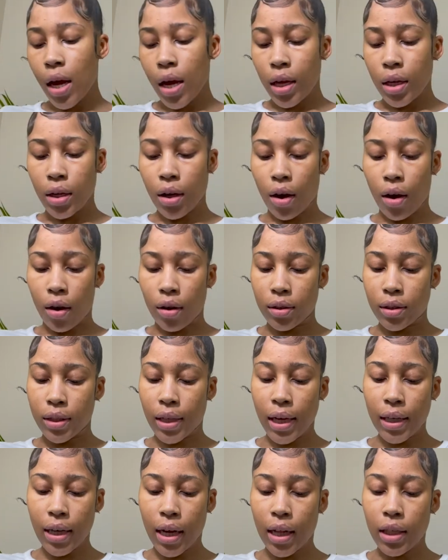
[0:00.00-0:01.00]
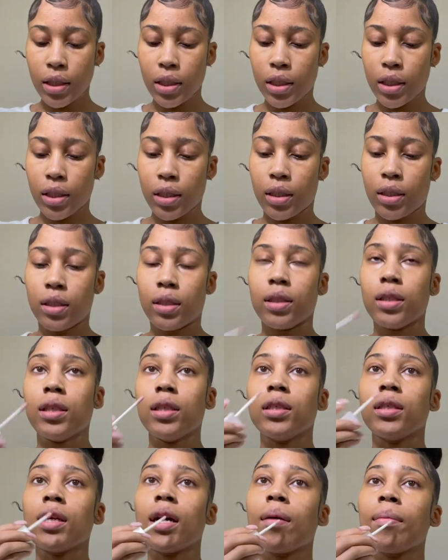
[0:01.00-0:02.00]
y'all, technology just
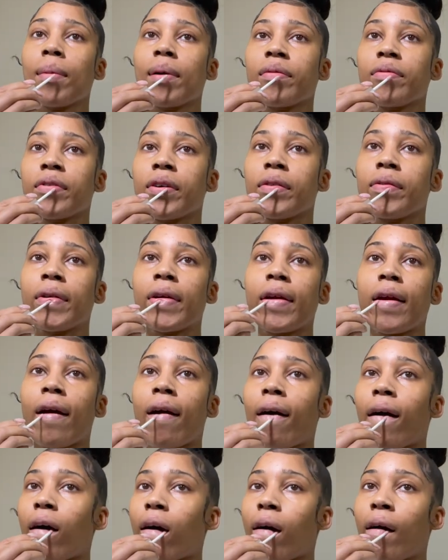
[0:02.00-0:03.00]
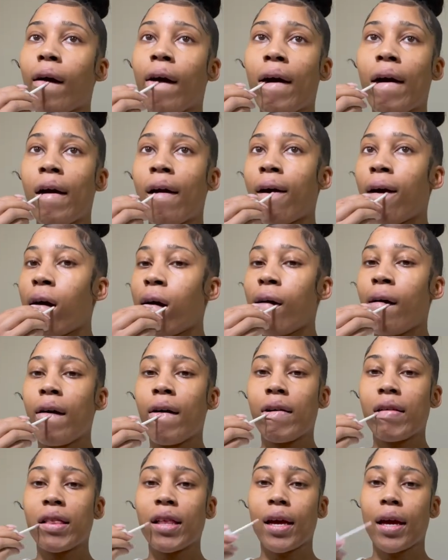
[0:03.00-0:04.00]
is not my friend right now.
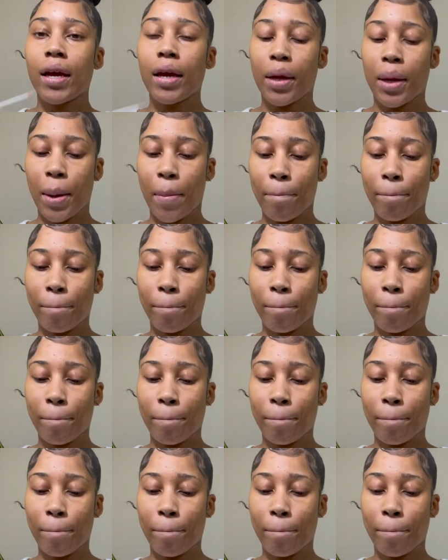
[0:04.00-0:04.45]
Like,